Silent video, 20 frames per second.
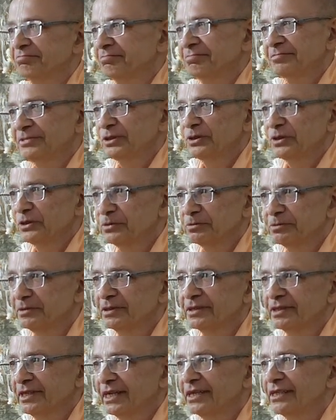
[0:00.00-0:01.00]
you know,
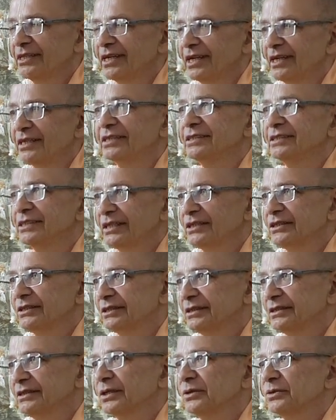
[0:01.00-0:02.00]
great
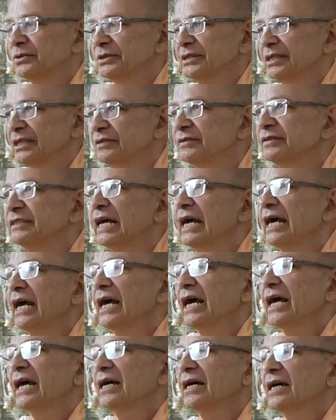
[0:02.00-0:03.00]
realizations ourselves.
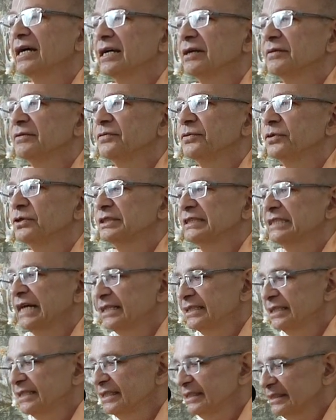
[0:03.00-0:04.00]
Uh, for
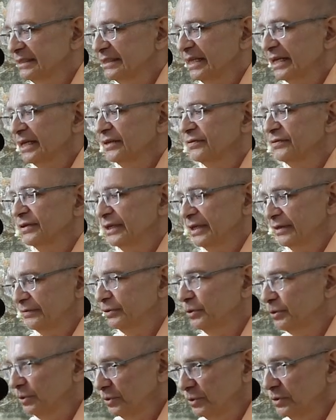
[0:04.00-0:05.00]
sadhana's sake, we have
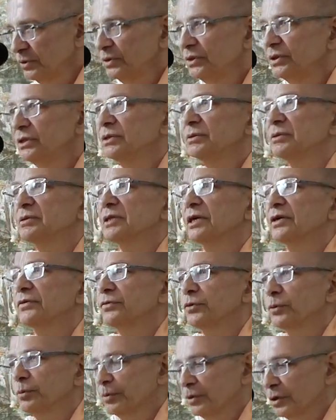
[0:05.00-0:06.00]
to do it.
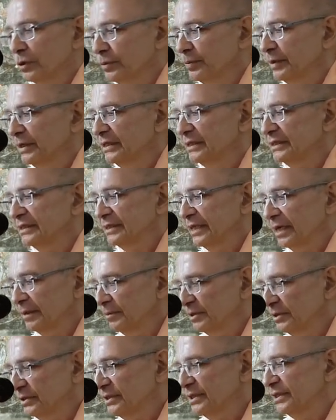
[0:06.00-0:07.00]
Therefore, Prabhupada
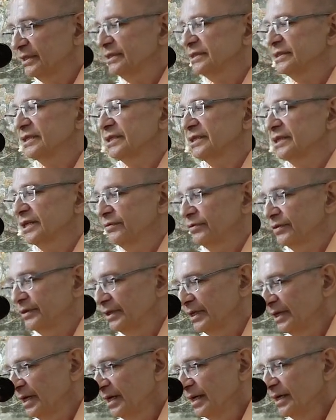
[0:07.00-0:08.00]
established this, that
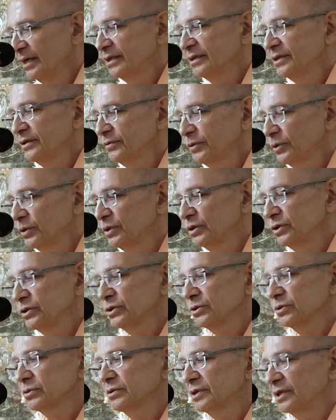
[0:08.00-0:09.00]
every devotee
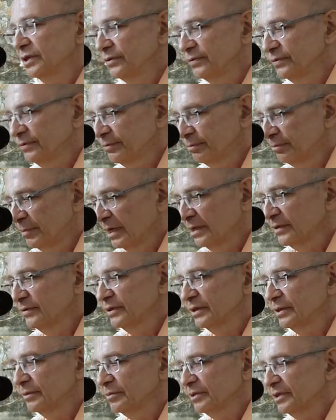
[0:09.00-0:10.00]
should give
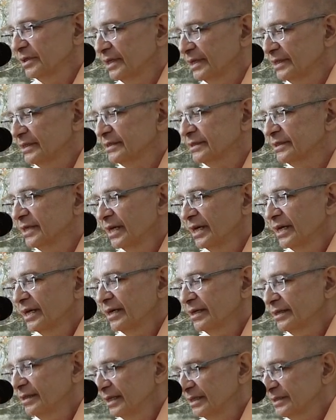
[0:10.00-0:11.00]
Bhagavatam class.
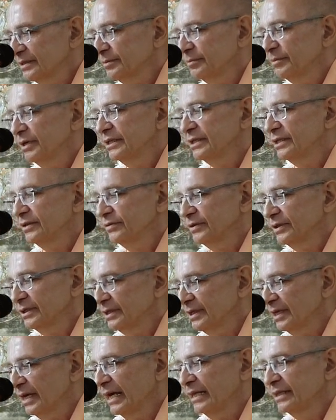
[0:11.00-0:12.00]
It doesn't matter
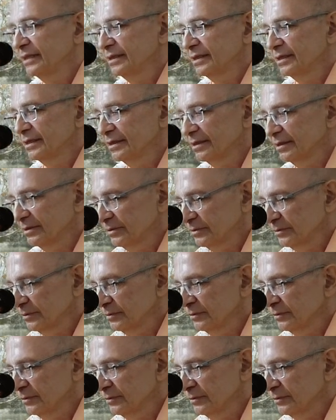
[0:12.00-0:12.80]
whether, and uh,